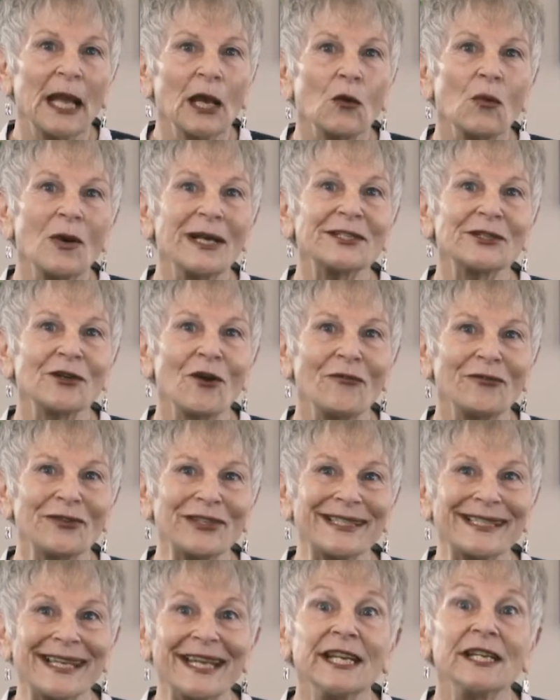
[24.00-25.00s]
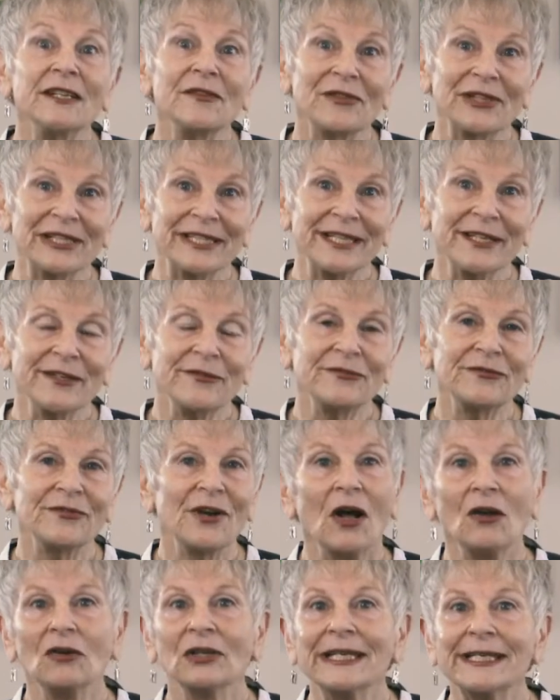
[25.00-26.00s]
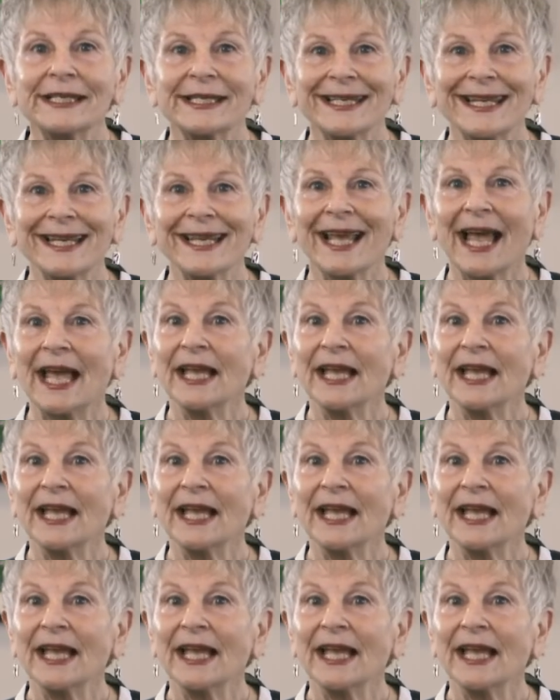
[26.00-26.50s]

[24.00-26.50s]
Quest offers innovative, holistic,